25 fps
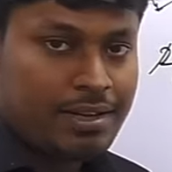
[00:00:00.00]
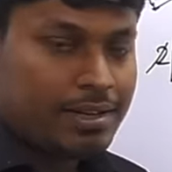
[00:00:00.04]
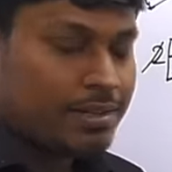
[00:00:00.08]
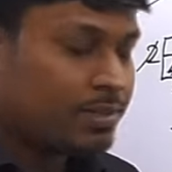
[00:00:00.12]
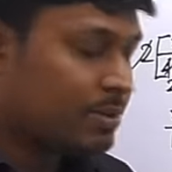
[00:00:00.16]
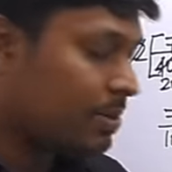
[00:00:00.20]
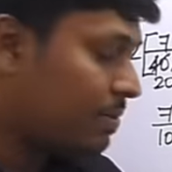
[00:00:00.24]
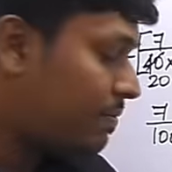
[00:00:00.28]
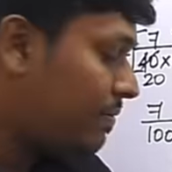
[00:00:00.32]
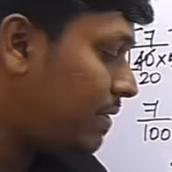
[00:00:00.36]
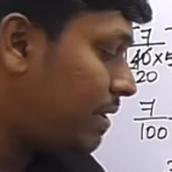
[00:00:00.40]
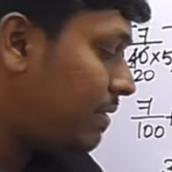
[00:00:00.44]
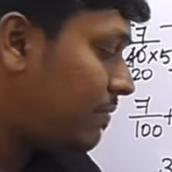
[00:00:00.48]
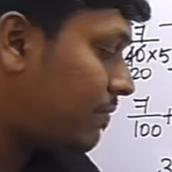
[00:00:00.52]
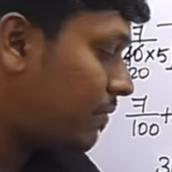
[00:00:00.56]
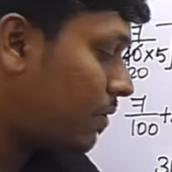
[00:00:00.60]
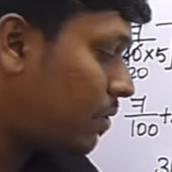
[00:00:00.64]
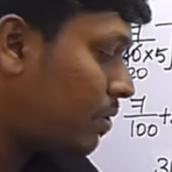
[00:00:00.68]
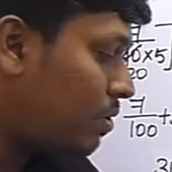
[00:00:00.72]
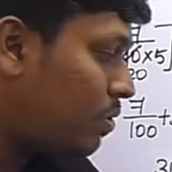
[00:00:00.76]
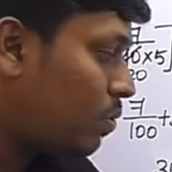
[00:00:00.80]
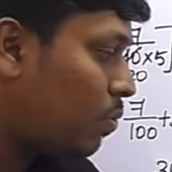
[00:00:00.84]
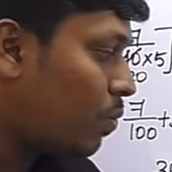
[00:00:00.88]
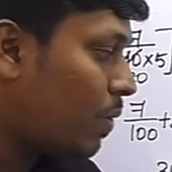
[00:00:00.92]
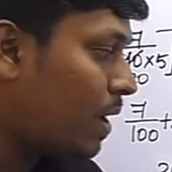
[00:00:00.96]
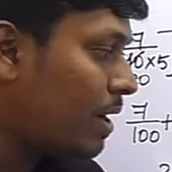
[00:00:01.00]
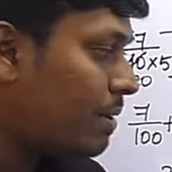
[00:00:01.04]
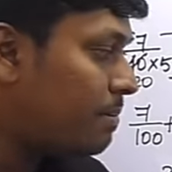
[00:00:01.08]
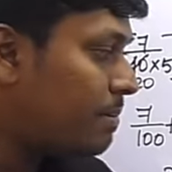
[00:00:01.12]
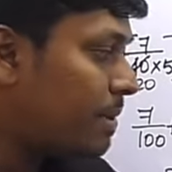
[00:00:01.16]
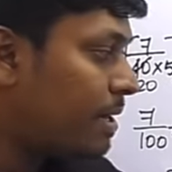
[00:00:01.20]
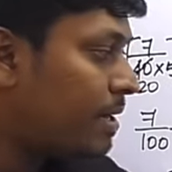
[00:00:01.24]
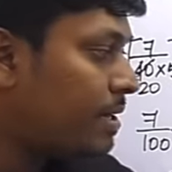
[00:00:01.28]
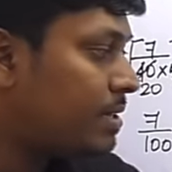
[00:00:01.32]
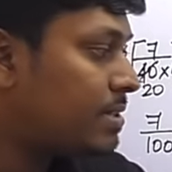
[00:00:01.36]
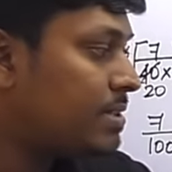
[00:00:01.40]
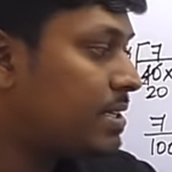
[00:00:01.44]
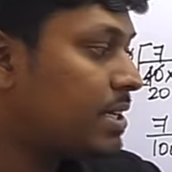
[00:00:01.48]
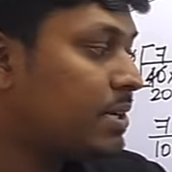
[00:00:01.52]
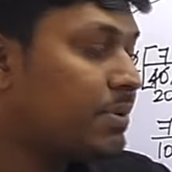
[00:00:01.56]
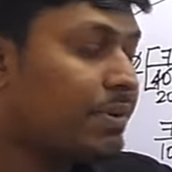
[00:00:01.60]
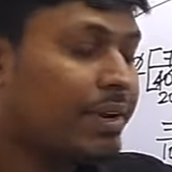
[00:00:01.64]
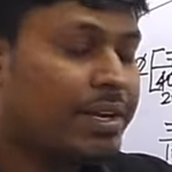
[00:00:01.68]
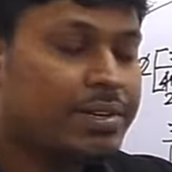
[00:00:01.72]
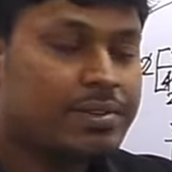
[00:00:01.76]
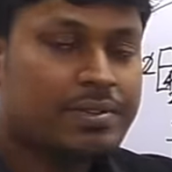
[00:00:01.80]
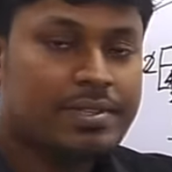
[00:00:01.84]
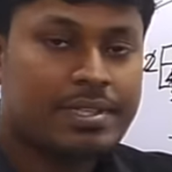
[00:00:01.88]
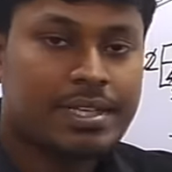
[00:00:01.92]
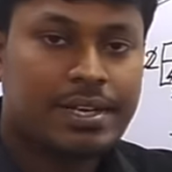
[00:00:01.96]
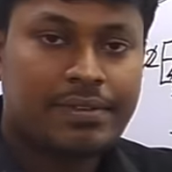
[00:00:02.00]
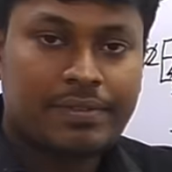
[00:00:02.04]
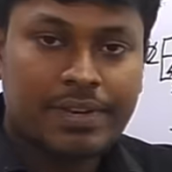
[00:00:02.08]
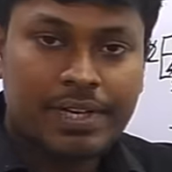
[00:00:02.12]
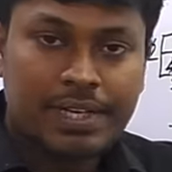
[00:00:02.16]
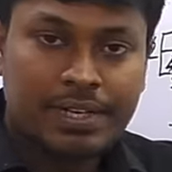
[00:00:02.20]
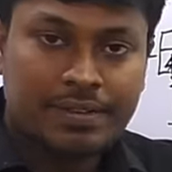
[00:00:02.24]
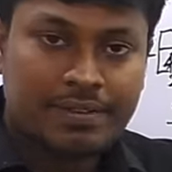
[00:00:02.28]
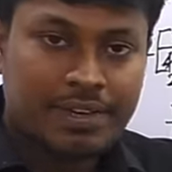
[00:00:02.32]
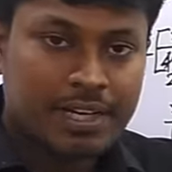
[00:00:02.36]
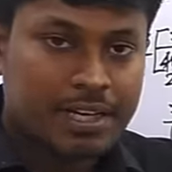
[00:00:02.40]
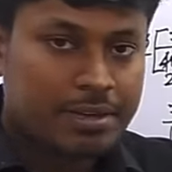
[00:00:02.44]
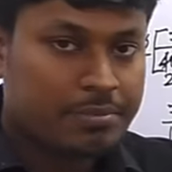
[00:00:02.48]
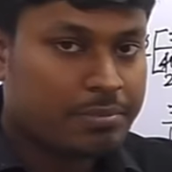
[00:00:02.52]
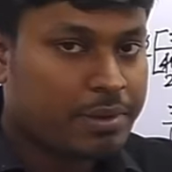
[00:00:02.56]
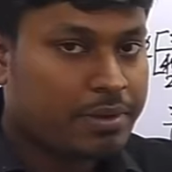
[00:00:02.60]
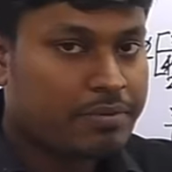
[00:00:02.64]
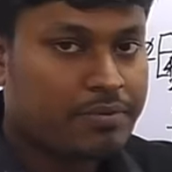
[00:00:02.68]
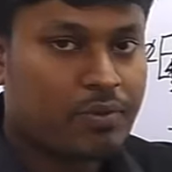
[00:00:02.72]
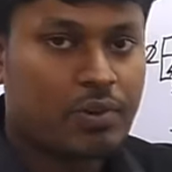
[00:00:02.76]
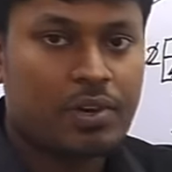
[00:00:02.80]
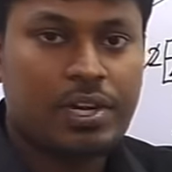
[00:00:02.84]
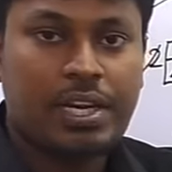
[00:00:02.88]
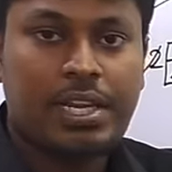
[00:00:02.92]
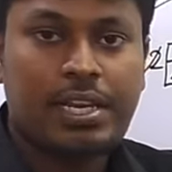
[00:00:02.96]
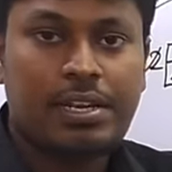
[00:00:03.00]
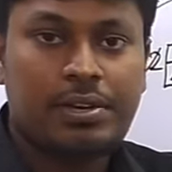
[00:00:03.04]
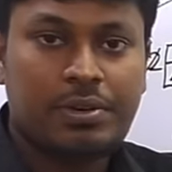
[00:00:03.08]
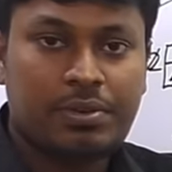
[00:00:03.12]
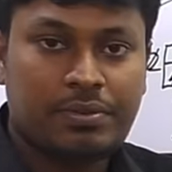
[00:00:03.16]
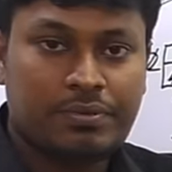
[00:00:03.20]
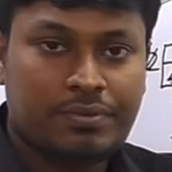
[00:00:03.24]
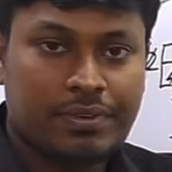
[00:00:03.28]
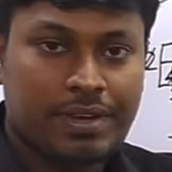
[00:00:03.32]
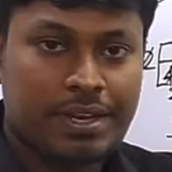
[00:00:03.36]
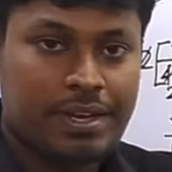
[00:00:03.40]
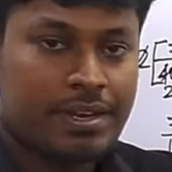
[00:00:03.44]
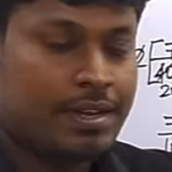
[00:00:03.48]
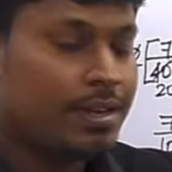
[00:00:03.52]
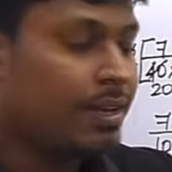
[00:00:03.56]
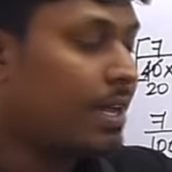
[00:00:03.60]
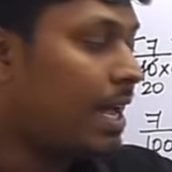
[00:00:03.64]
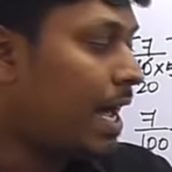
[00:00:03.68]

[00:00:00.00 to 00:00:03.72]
So we found one man is equal to 7 divided by 40 into 5.